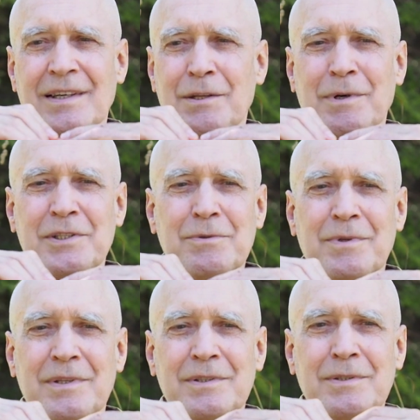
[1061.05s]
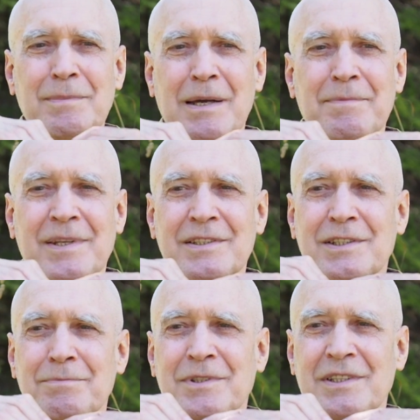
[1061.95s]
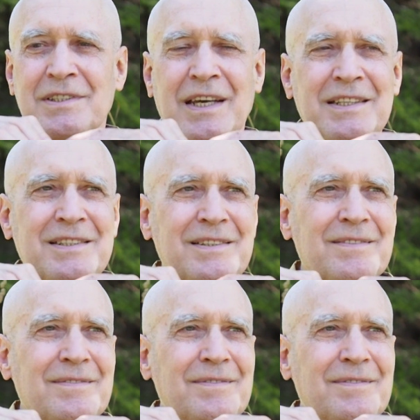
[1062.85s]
Otherwise, you might get some success